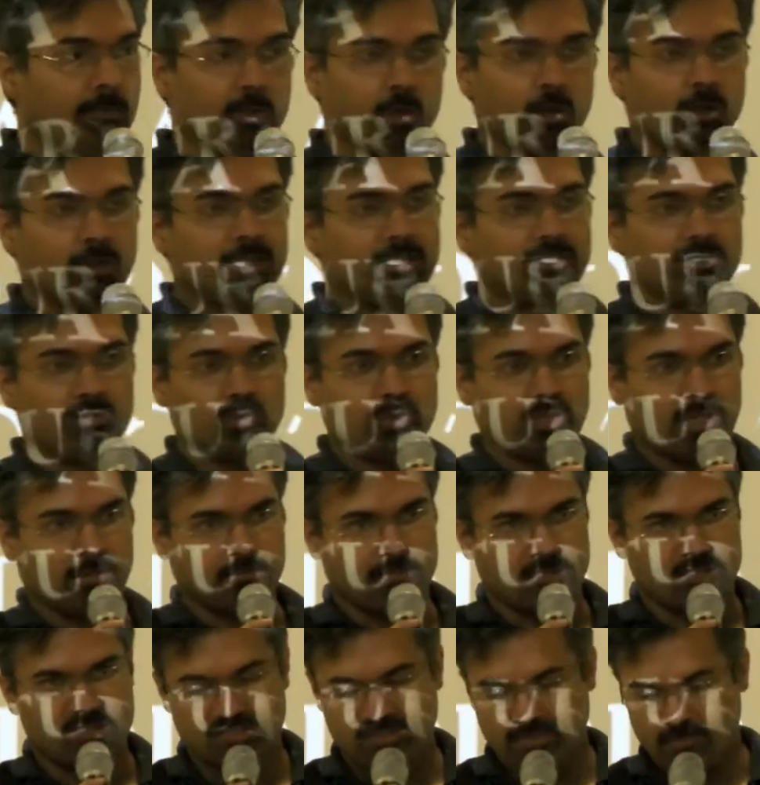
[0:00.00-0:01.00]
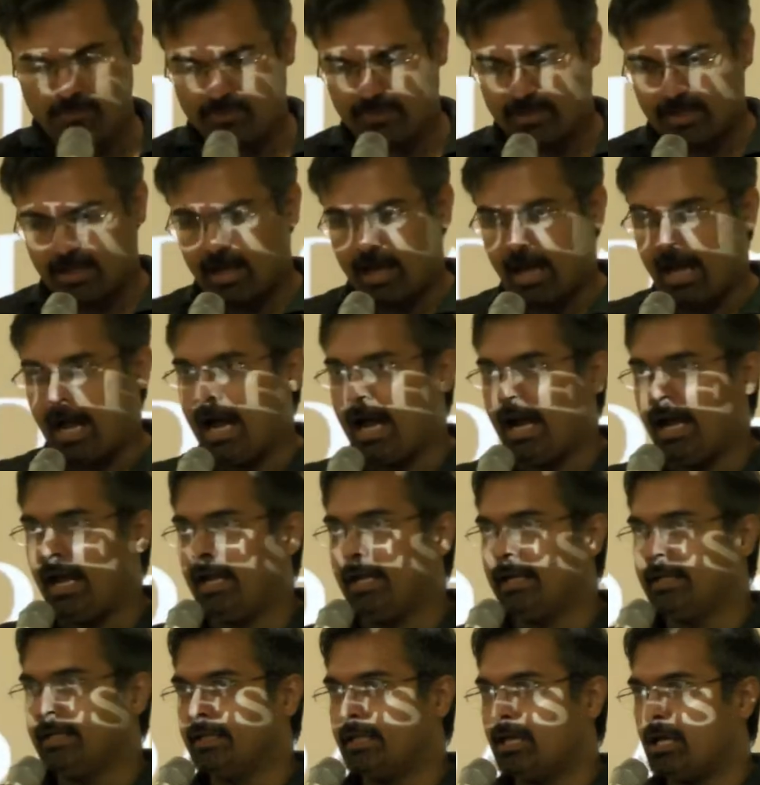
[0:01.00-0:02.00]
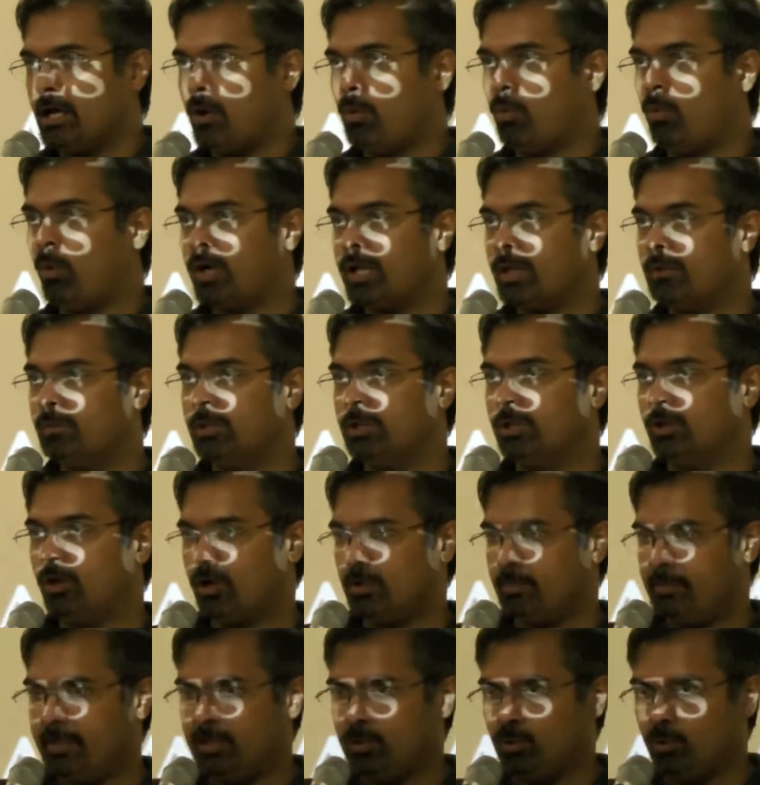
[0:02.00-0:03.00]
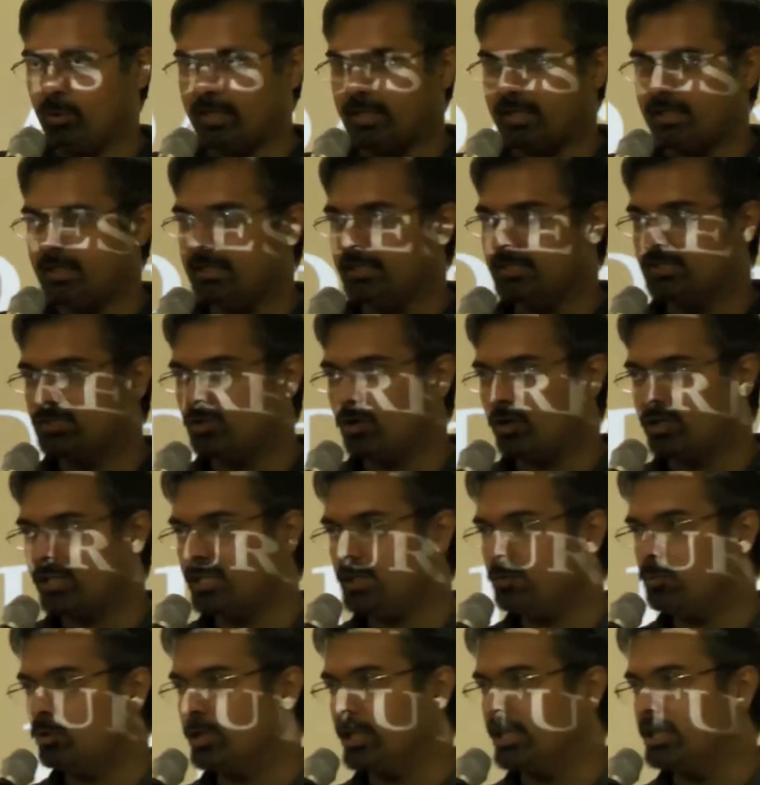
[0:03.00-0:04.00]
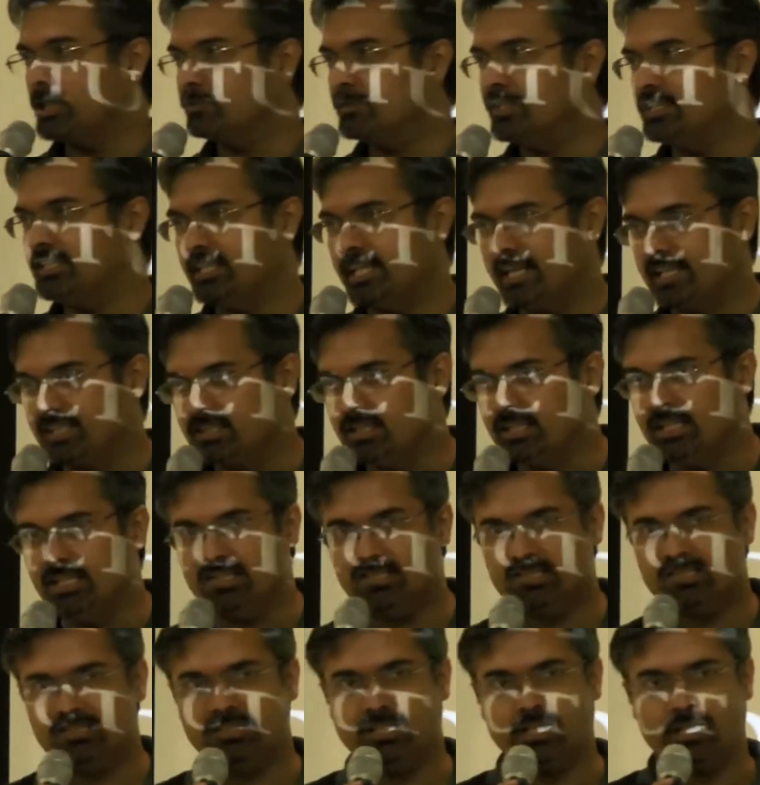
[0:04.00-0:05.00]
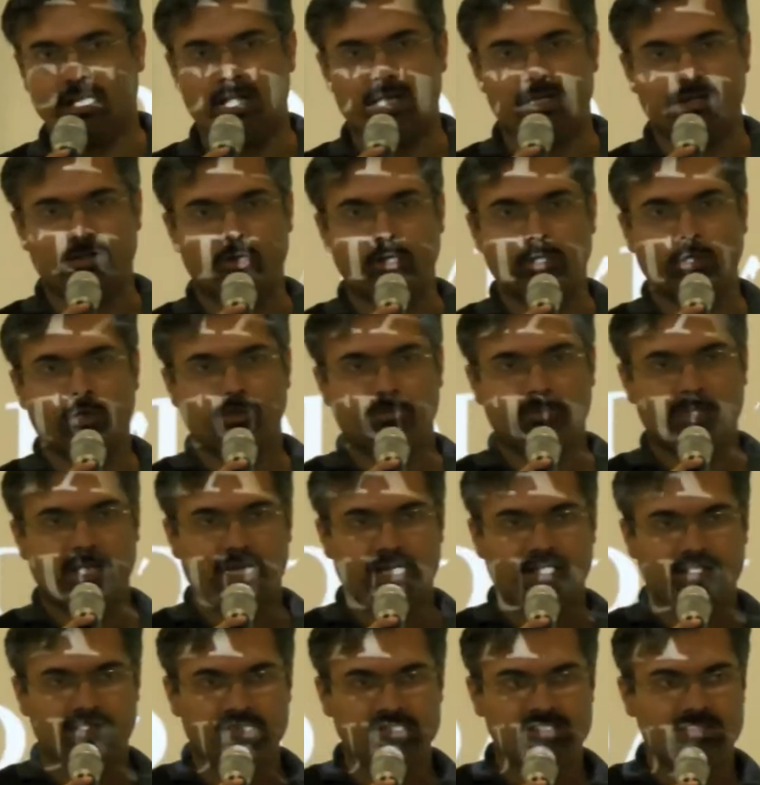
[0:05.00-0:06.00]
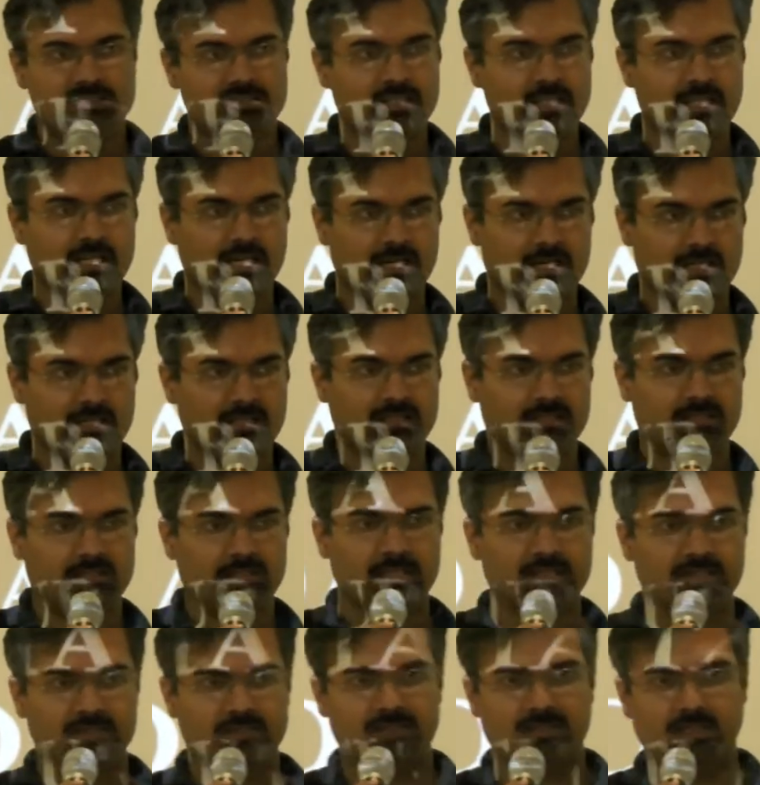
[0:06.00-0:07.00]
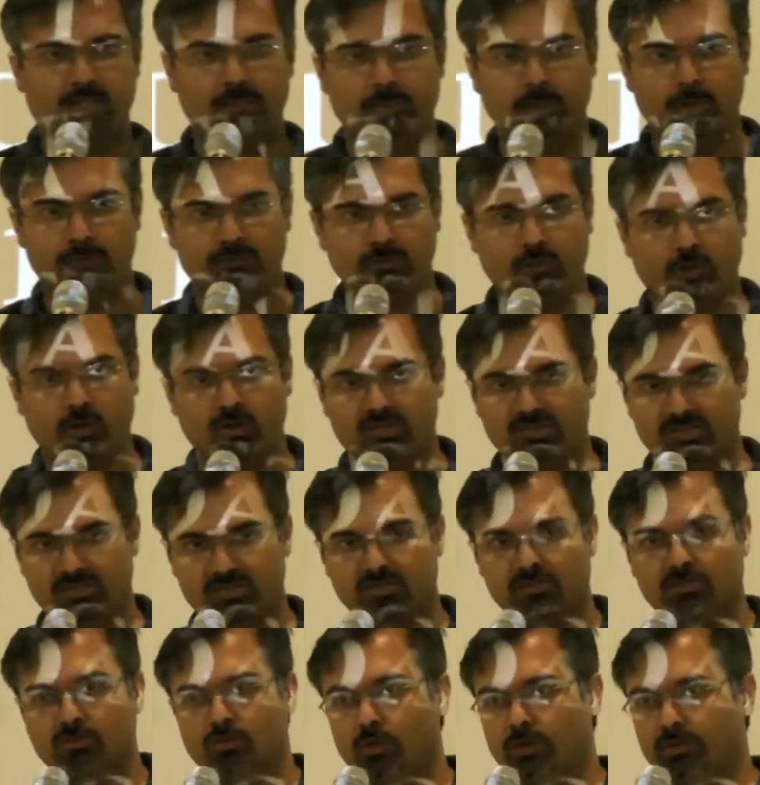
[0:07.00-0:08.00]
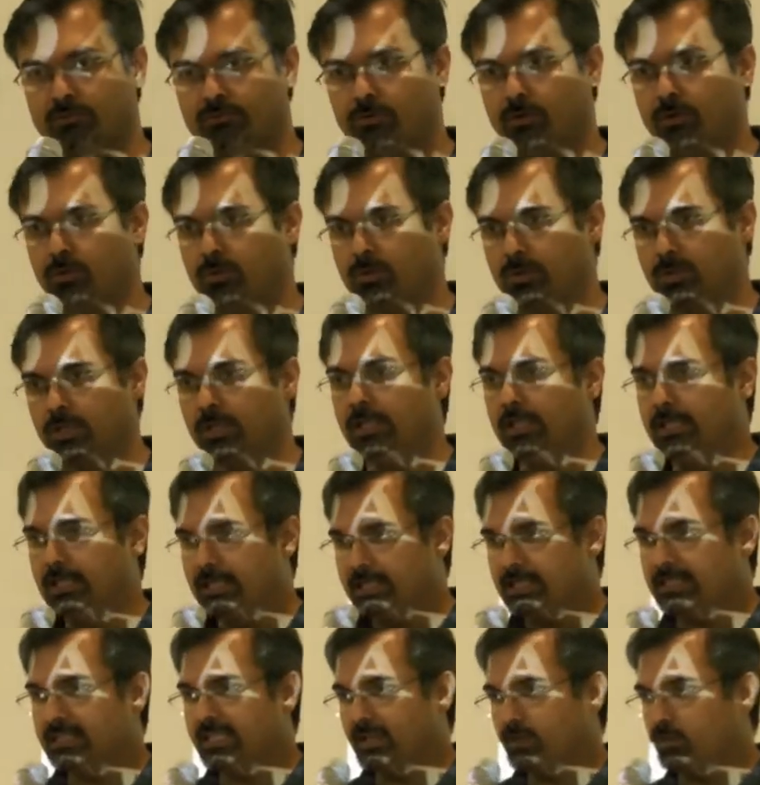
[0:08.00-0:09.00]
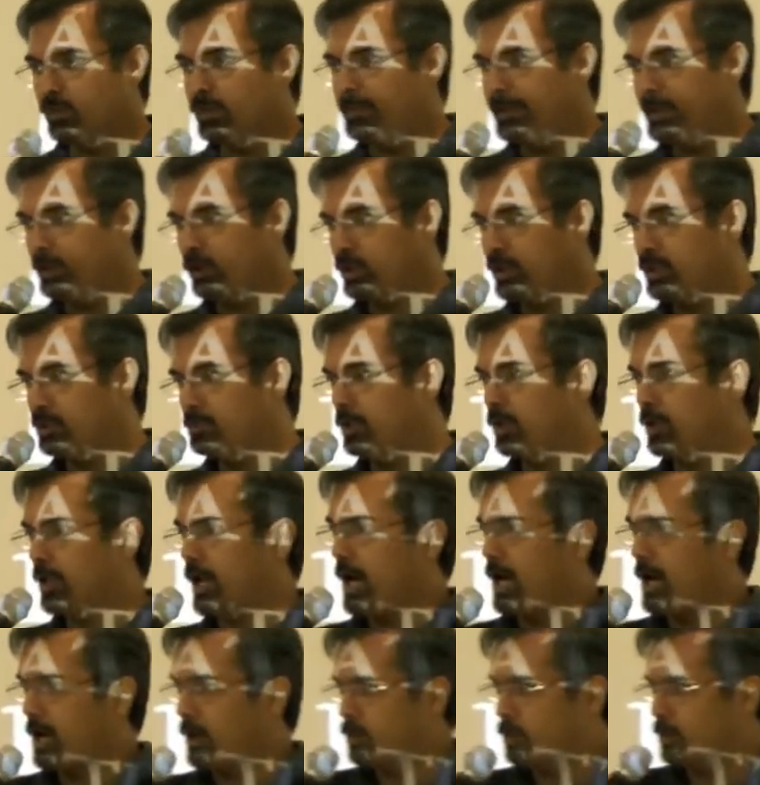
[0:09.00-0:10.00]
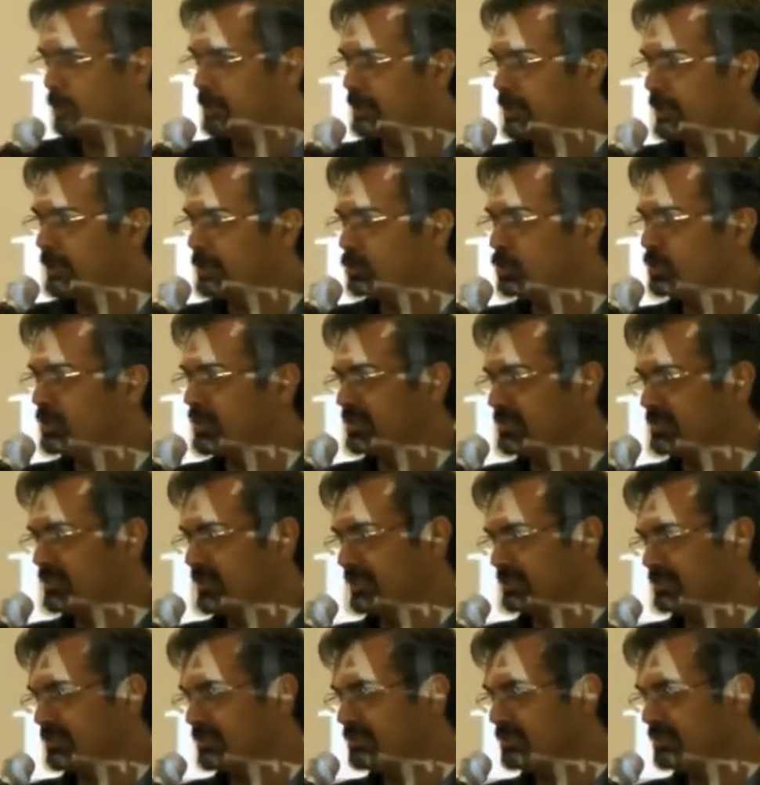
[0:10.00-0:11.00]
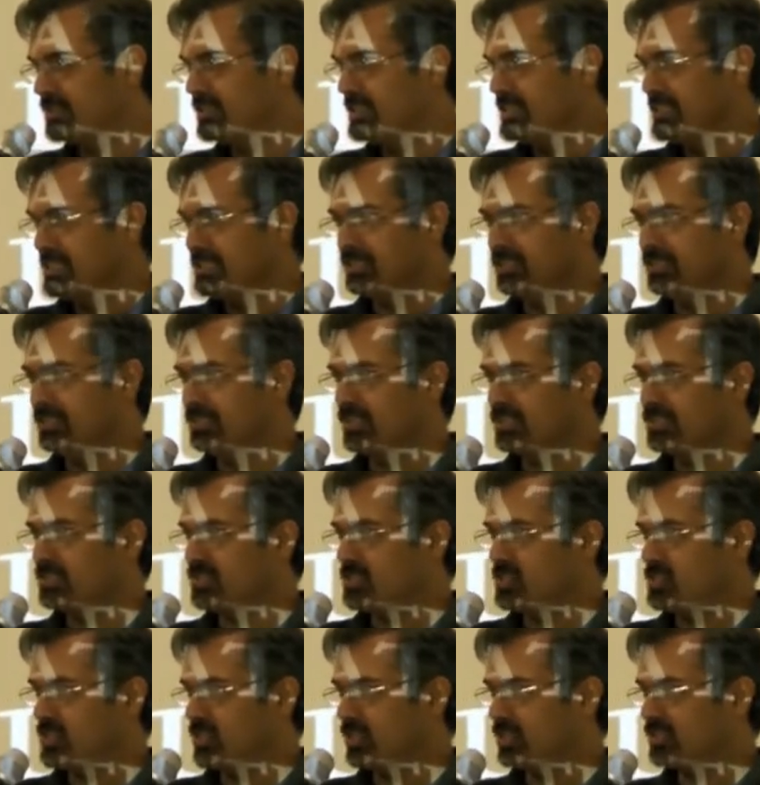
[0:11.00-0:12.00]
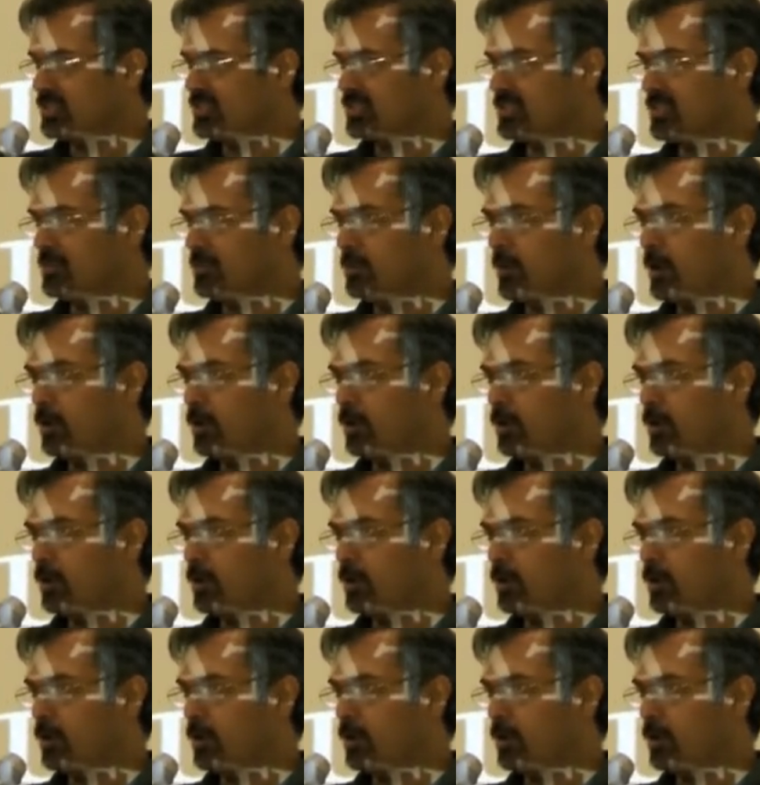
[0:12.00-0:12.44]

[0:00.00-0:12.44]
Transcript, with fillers: purely from writers. And what I will not be doing is talking about any of the techniques that are going on behind this. There are at least a couple of talks going forward that will be talking about how one can do things like this. This is just